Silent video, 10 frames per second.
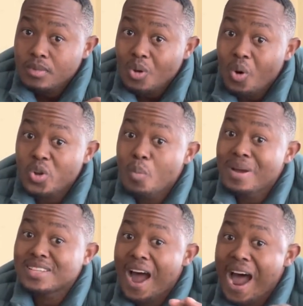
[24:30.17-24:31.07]
or you
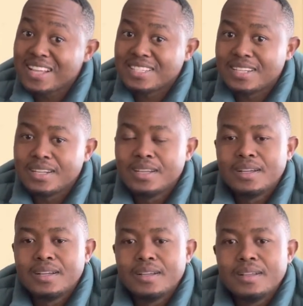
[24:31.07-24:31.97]
must hustle
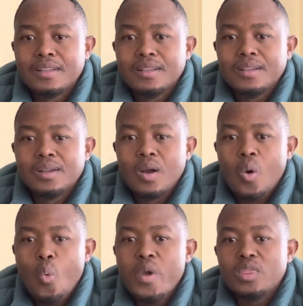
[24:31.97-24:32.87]

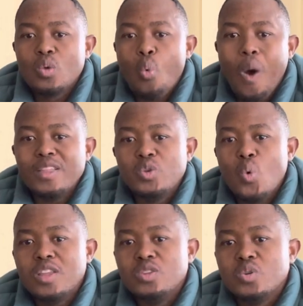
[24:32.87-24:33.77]
with what you
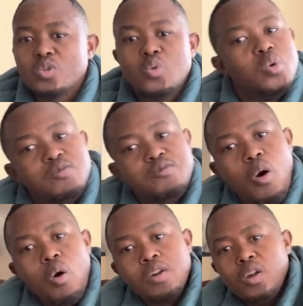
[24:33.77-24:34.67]
went to school
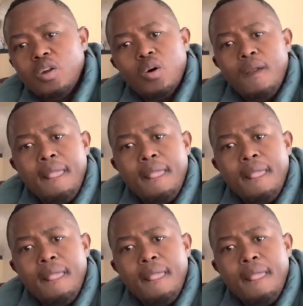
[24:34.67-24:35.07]
for. No.